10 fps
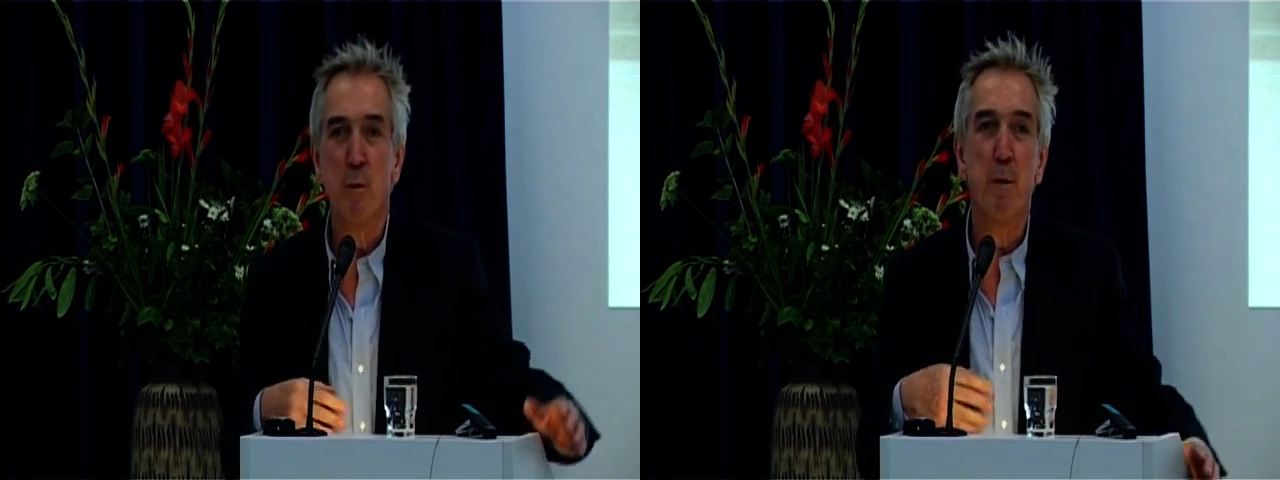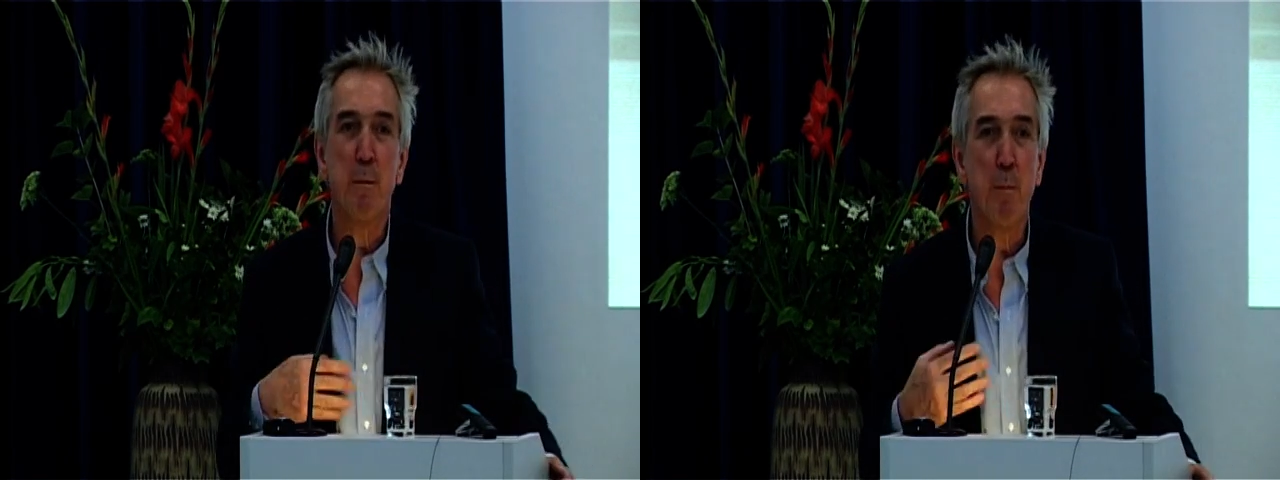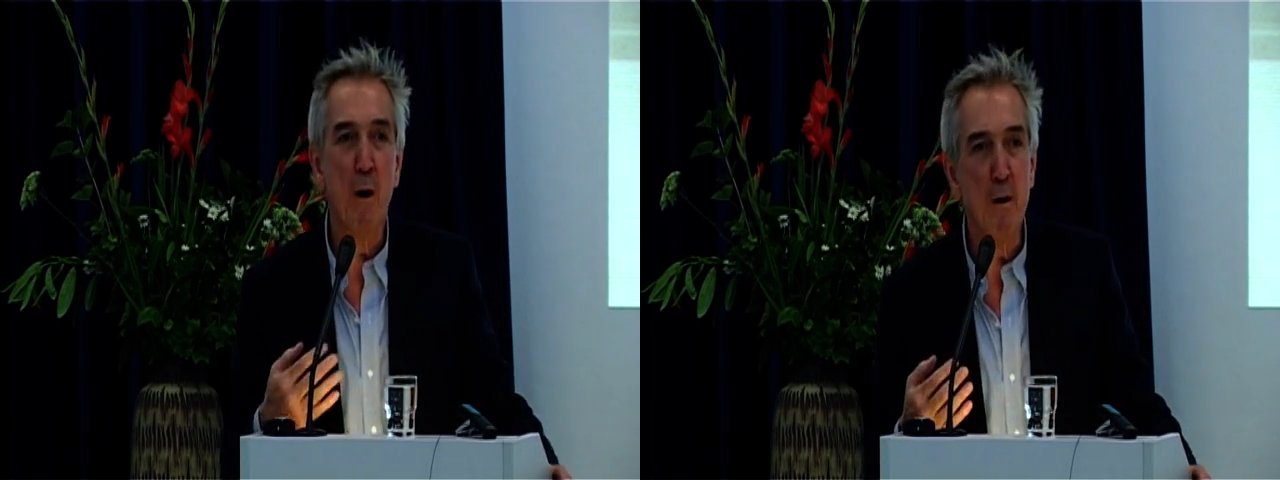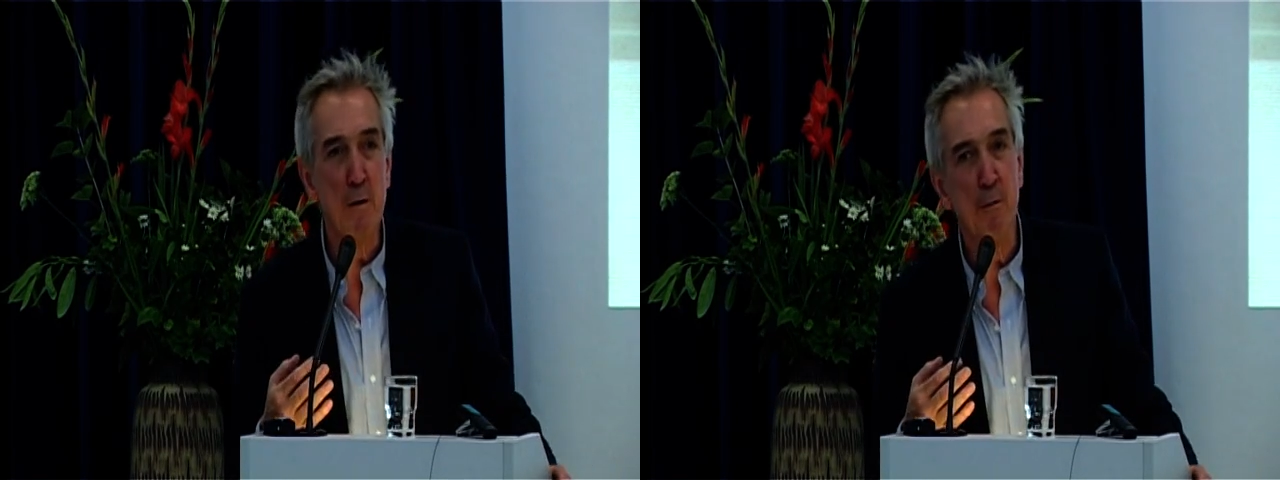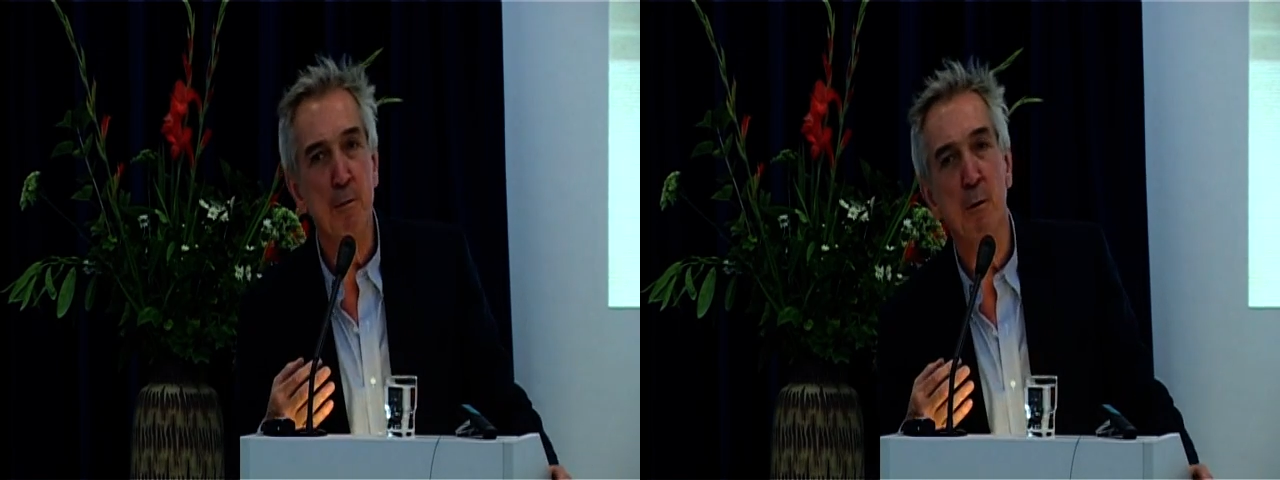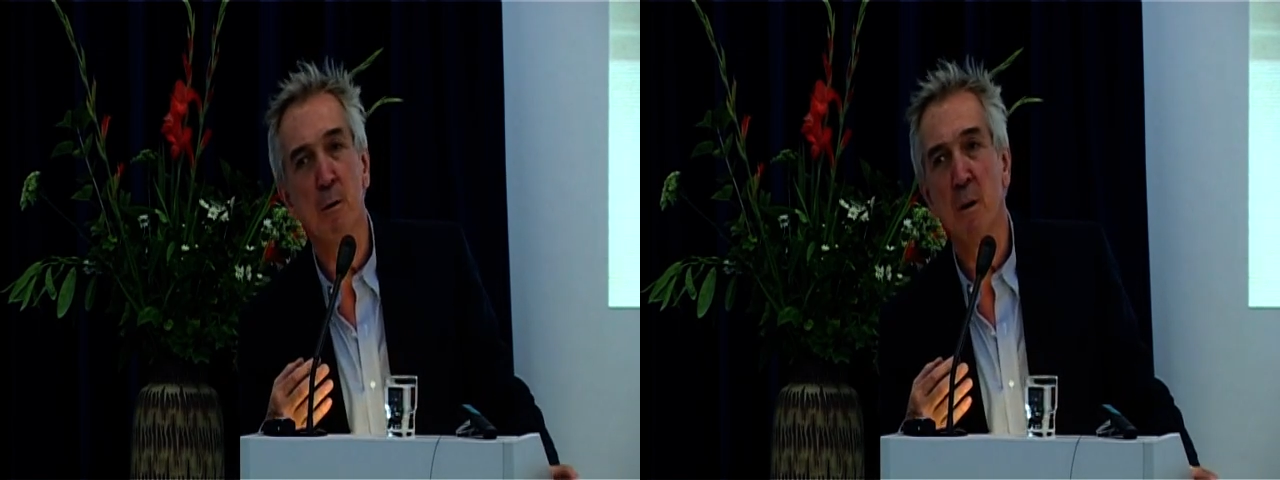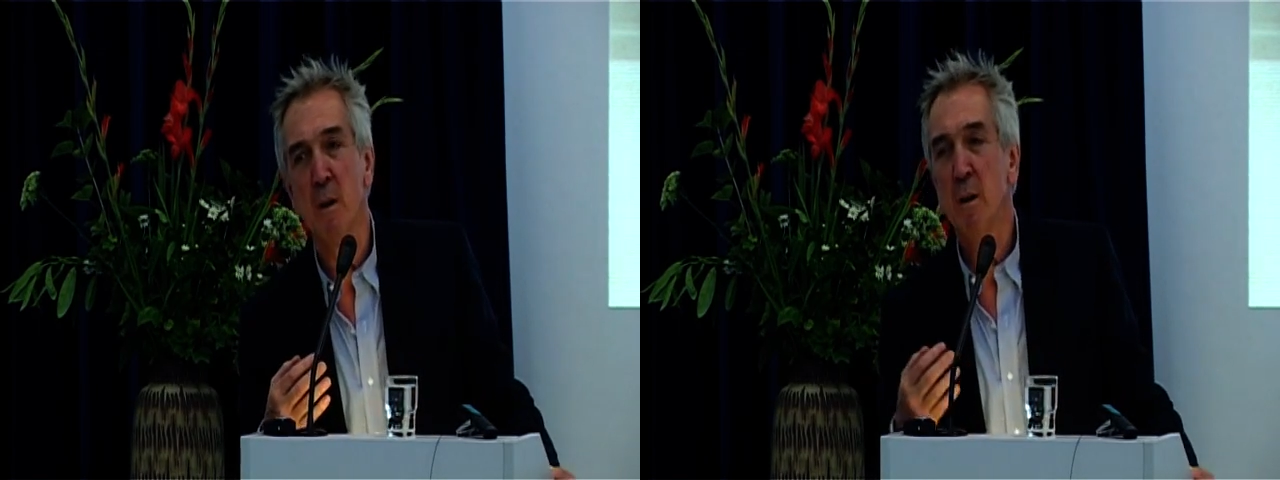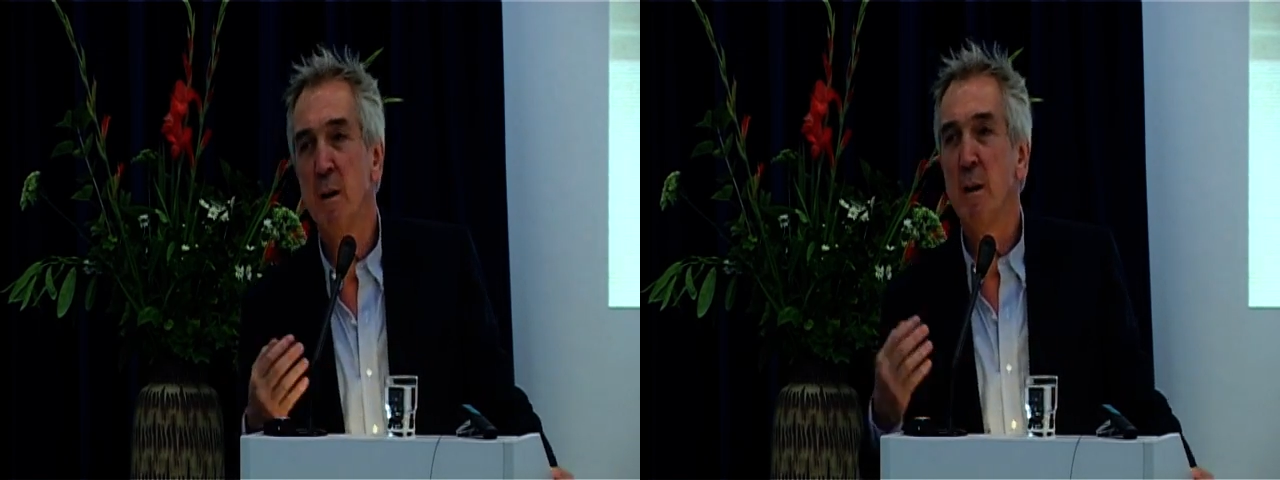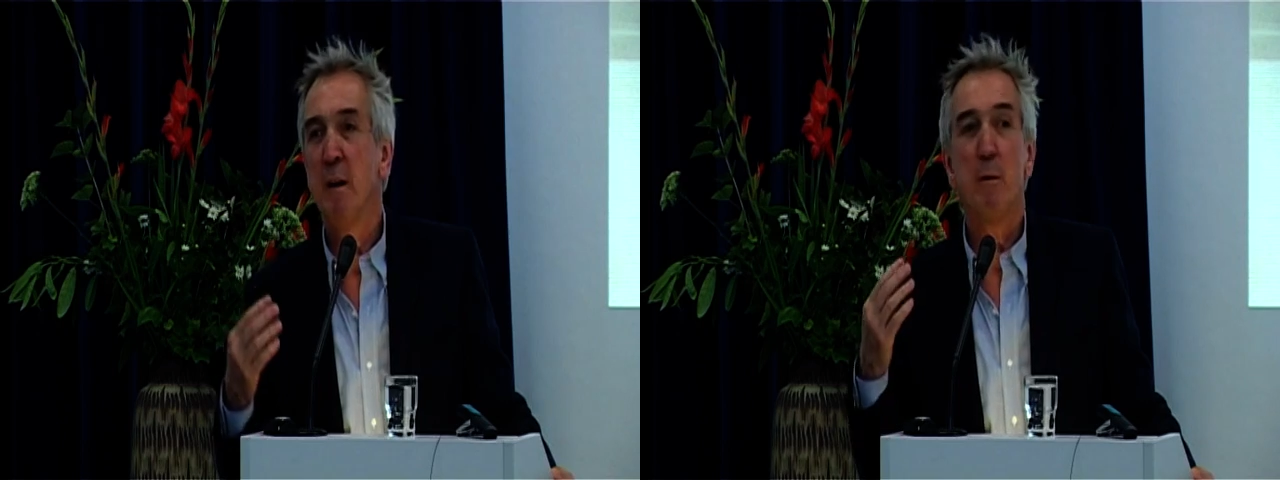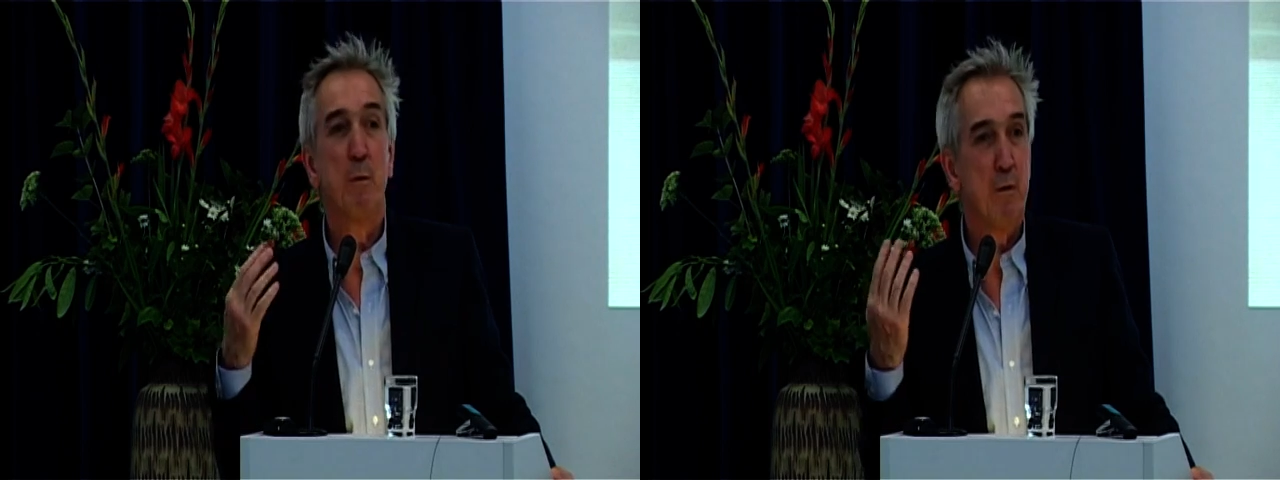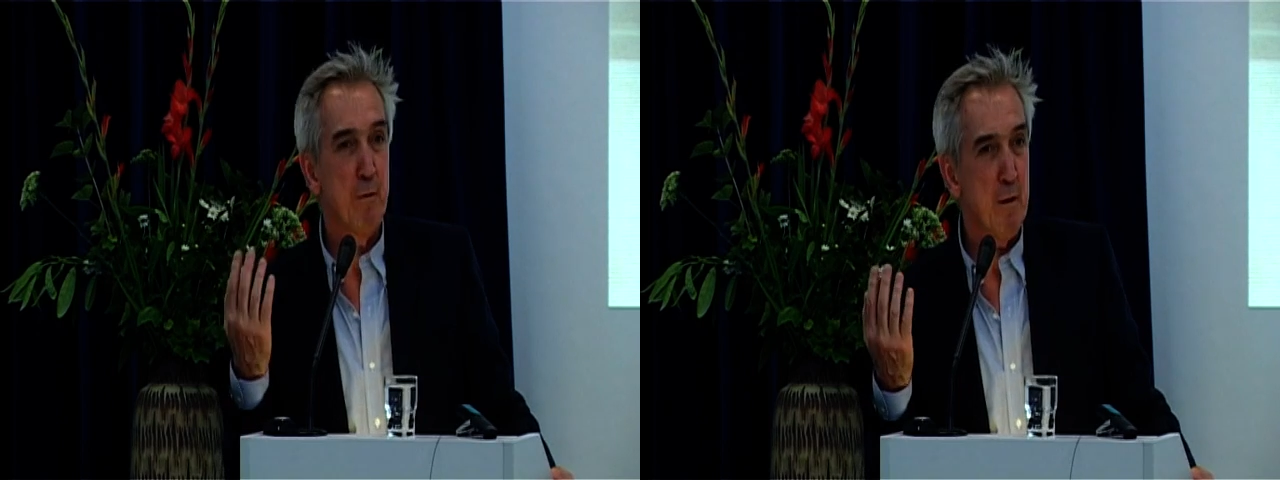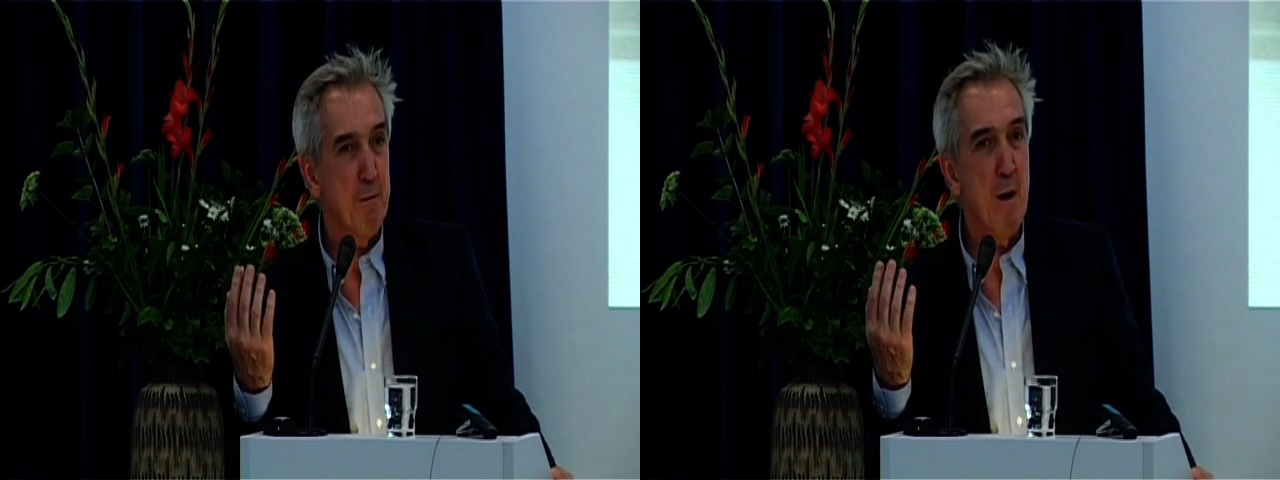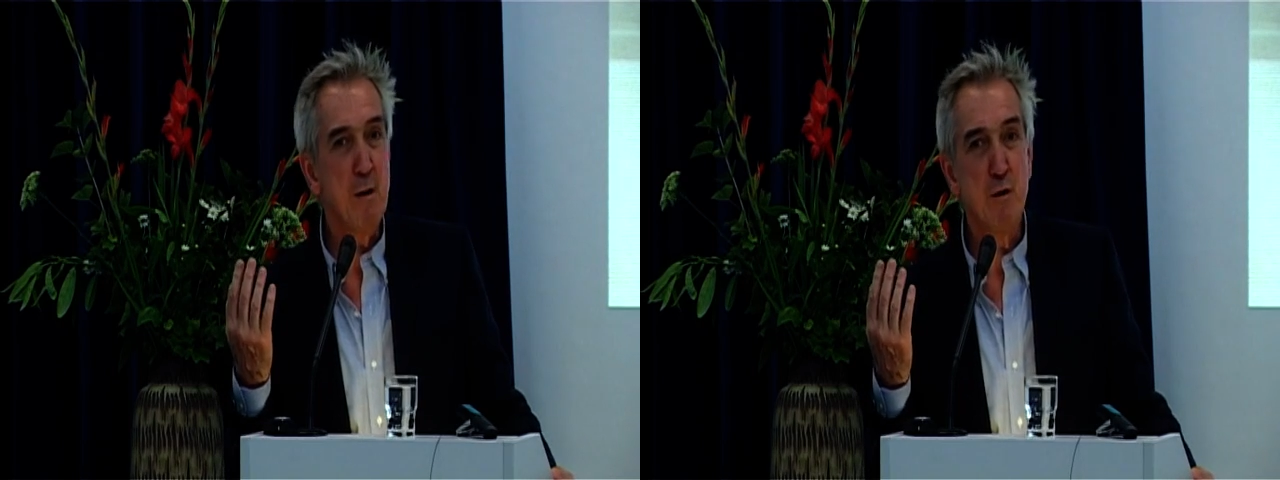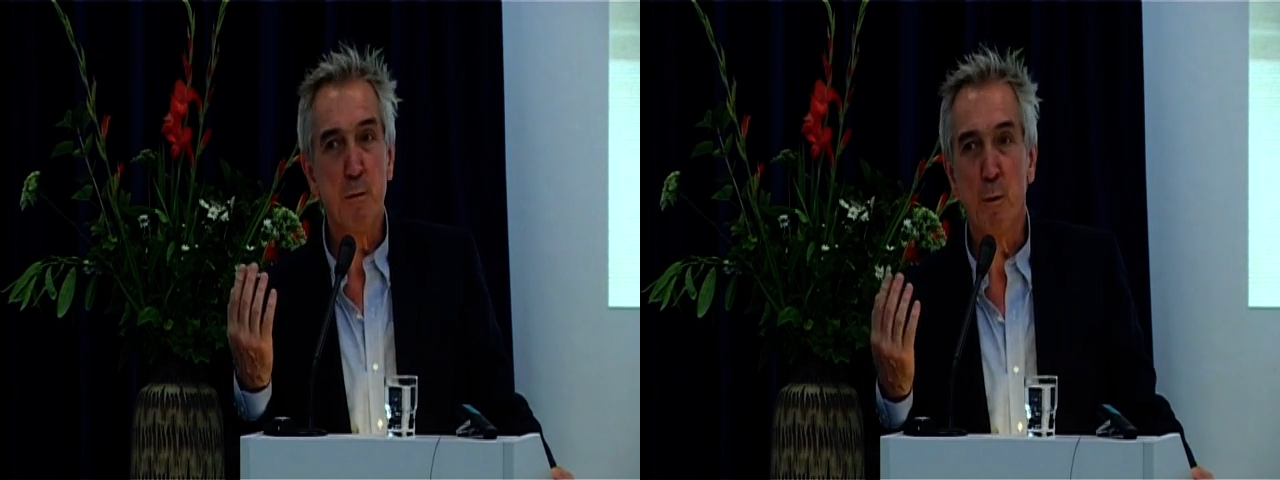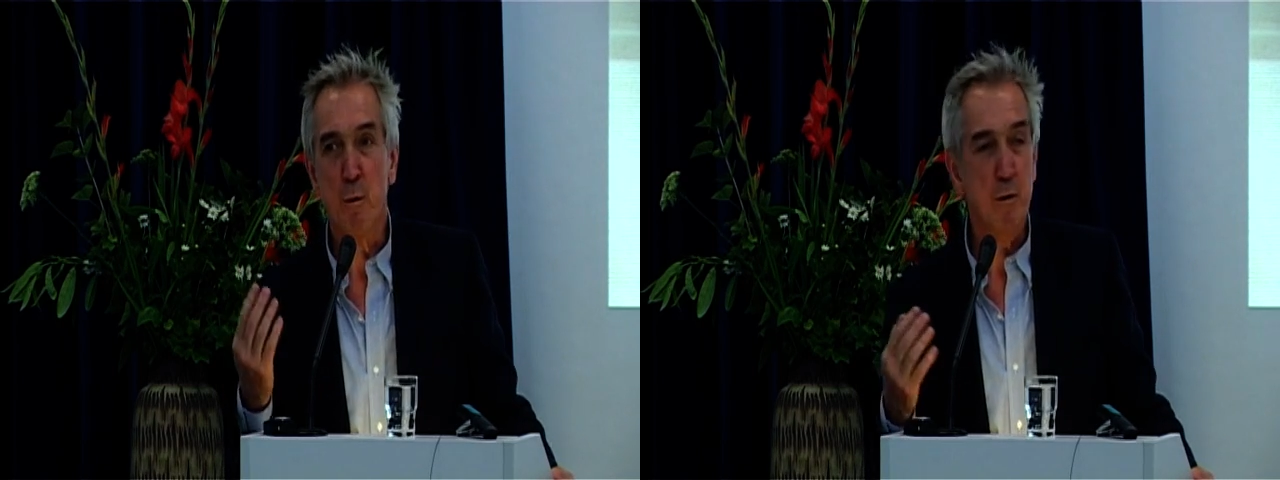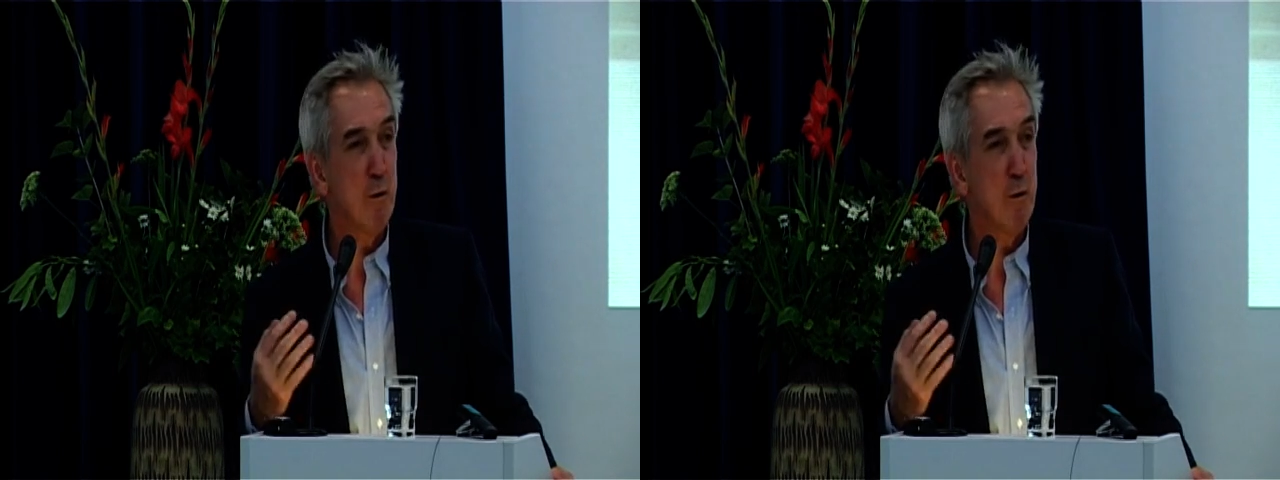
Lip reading: You can be mindful, which is very fashionable.